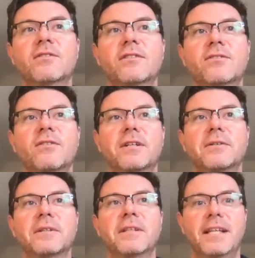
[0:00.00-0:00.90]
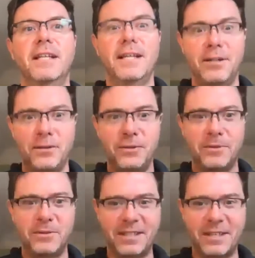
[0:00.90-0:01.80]
Toronto. And then I knew, it's
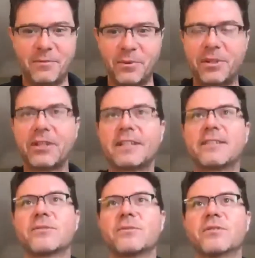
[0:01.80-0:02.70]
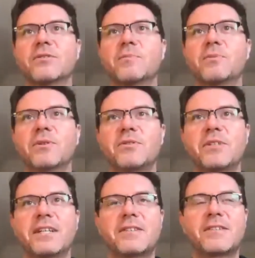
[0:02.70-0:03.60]
like, I really like this research
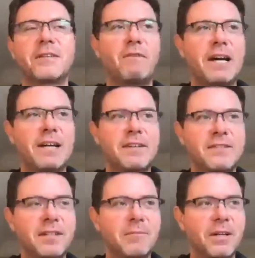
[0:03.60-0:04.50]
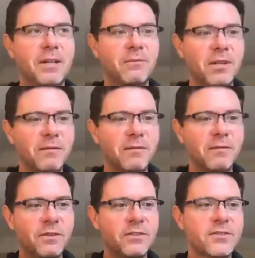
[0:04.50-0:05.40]
process. I'm fascinated by rivers.
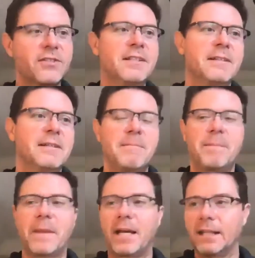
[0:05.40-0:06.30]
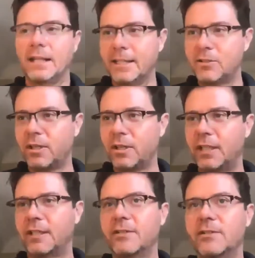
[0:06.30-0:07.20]
I like trying to
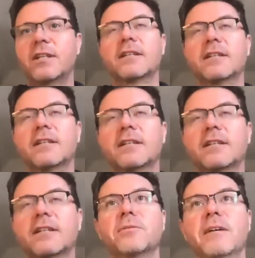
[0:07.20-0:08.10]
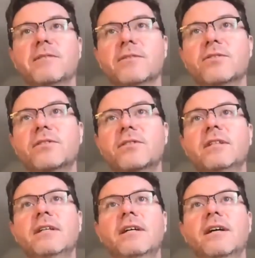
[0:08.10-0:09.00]
understand longer term evolution
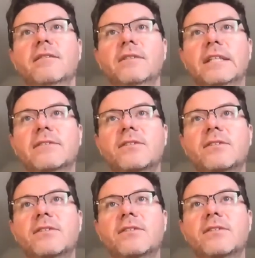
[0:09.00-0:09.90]
of landscapes